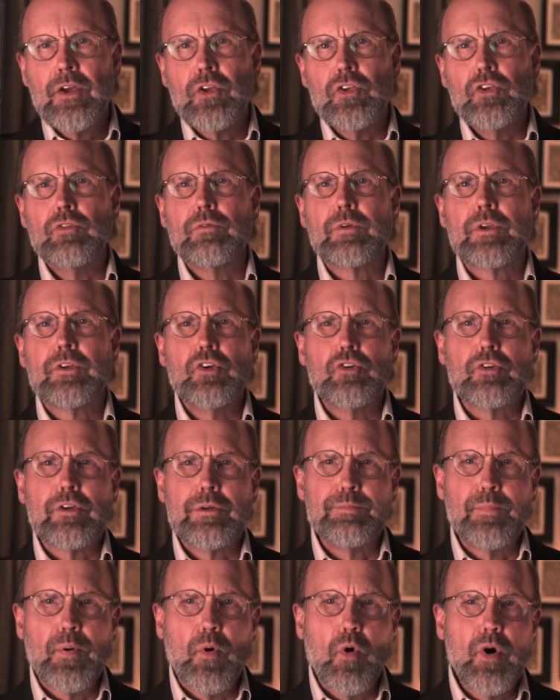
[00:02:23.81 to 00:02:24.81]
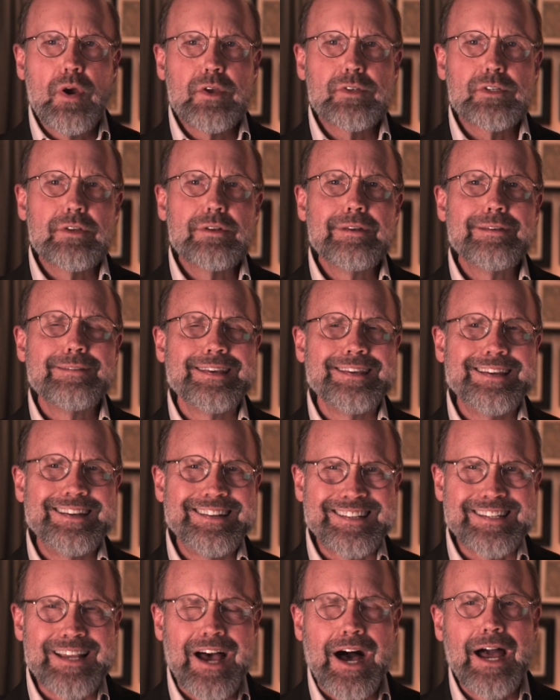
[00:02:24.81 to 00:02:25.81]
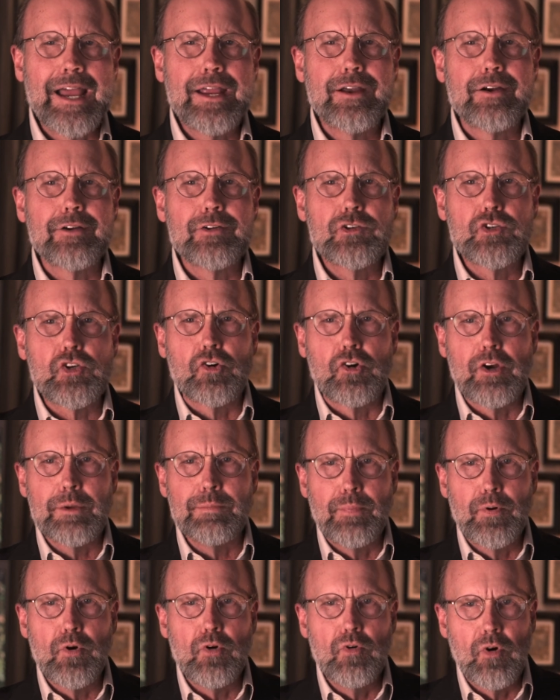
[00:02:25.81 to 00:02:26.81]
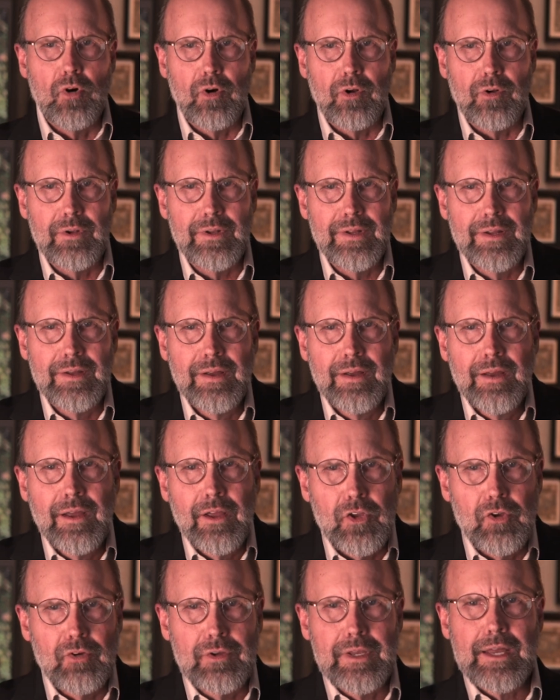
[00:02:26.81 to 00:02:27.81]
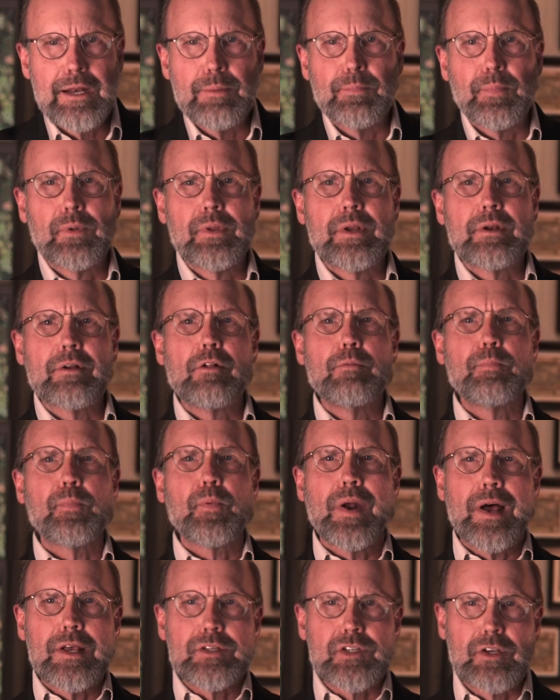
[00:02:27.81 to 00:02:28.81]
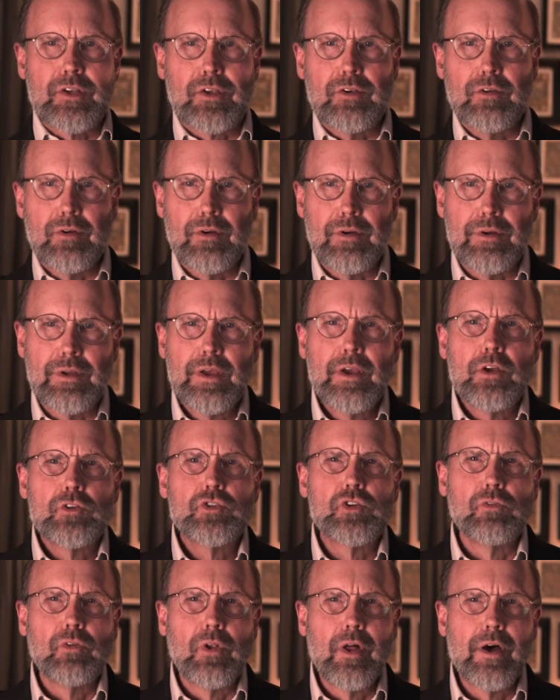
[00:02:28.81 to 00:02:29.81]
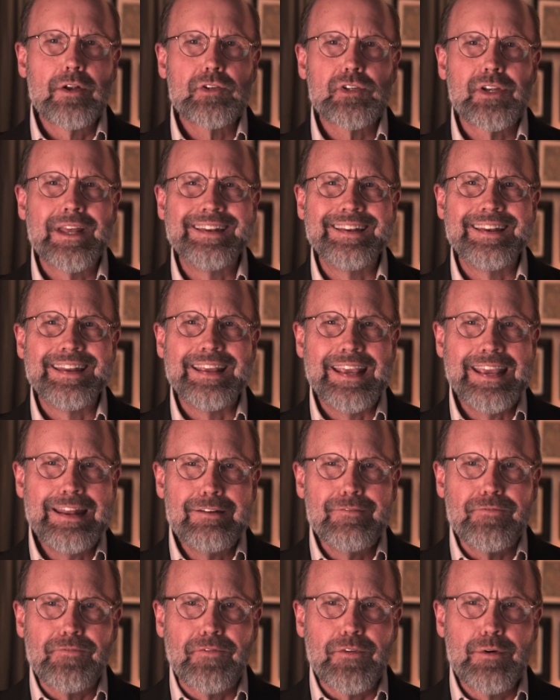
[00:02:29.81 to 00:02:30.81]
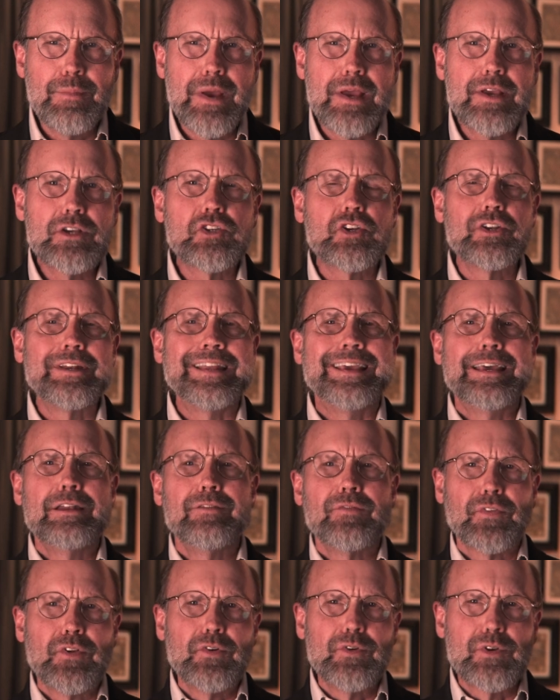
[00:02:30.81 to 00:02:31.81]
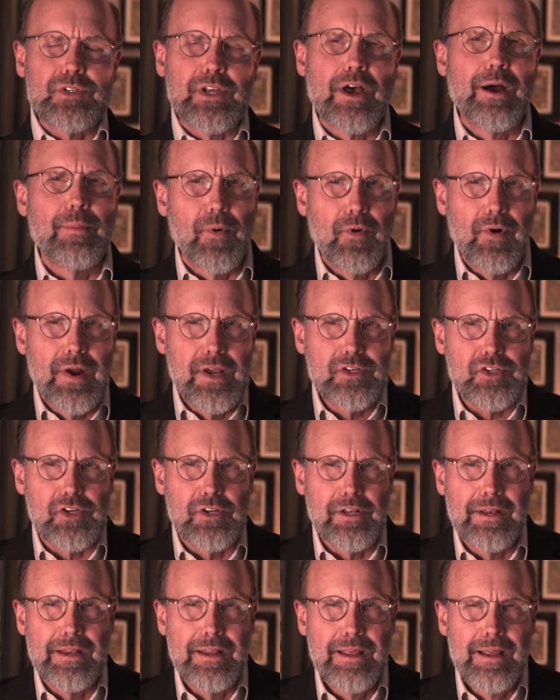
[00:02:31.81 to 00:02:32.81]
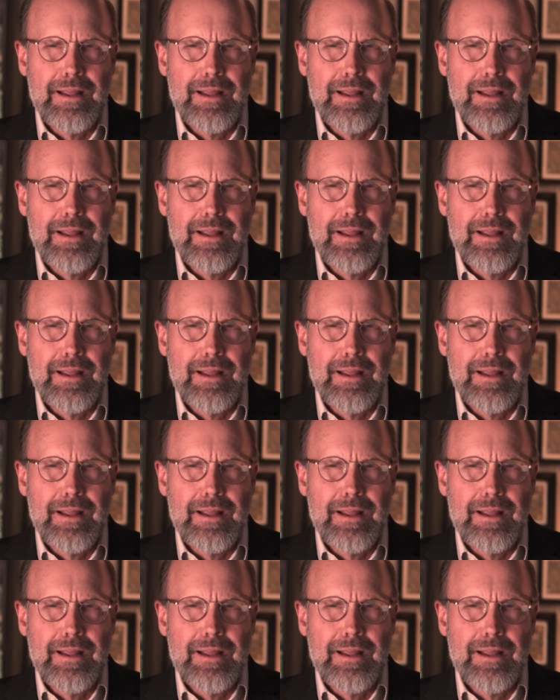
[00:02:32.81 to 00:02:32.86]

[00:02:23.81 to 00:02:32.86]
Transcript: You can poison the entire jury pool. You get a political prosecutor to launch an information influence operation